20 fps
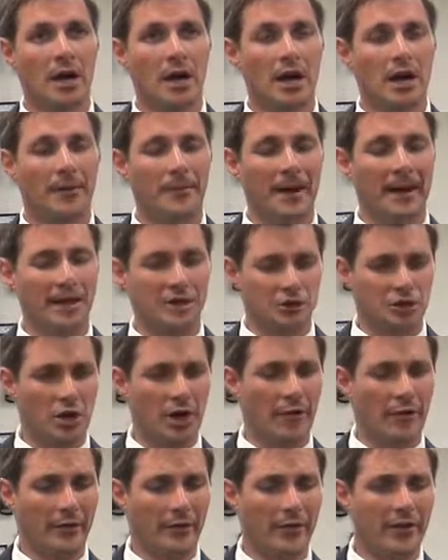I'm going to ask
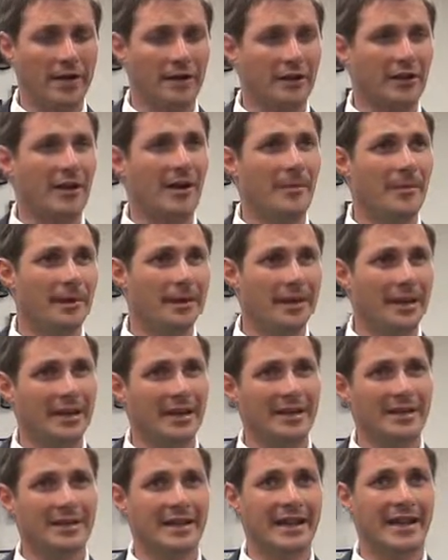Charlie and Lee to come and,
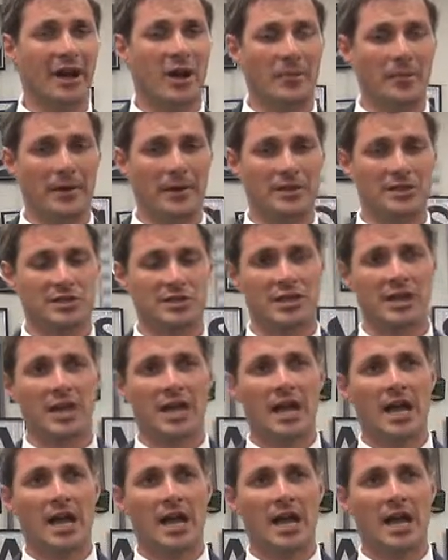and to help us.